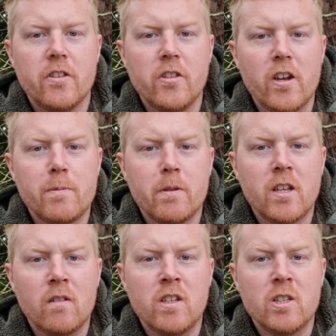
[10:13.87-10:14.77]
The nice
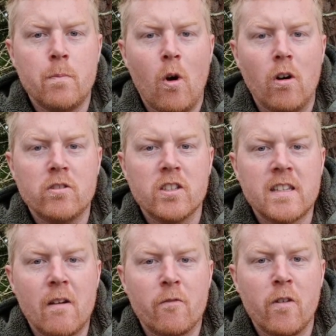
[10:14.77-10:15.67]
productive spot
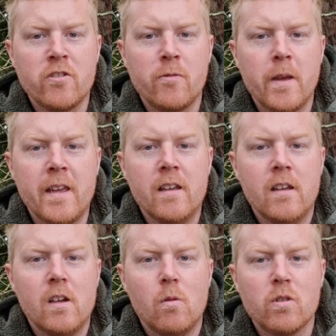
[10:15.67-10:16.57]
just out in front of me
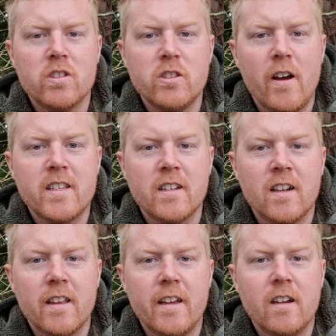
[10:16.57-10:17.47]
was nice and
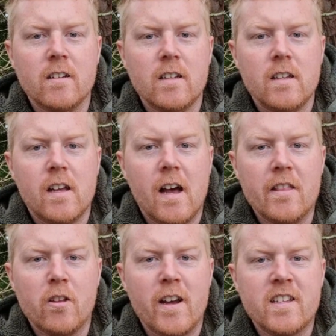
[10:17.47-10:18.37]
clear
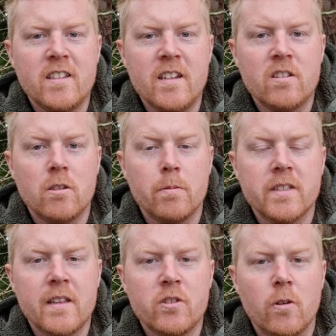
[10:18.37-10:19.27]
and nice and easy to
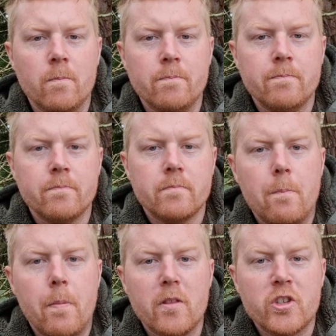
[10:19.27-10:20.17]
present on.
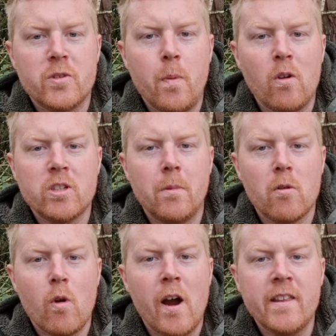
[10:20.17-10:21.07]
But the spot to my
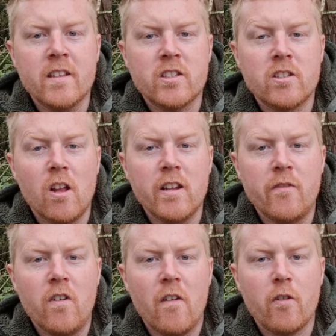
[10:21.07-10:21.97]
right that's slightly
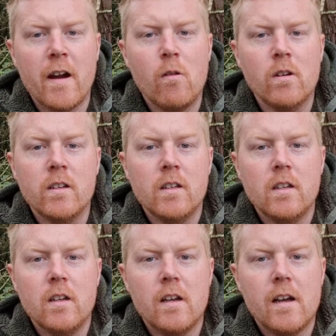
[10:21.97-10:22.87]
further out
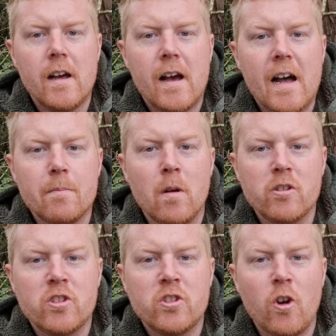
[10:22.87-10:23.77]
had
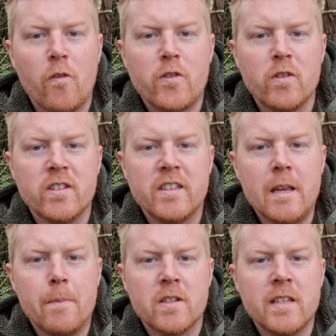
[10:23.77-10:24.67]
much softer and
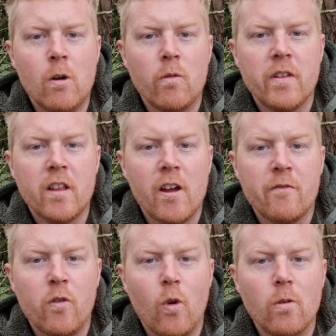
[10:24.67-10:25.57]
deeper silt than I
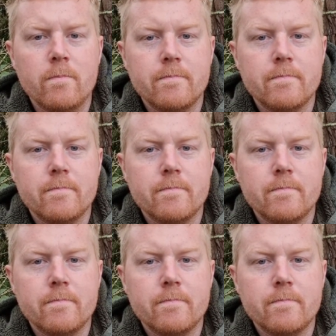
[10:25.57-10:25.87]
thought.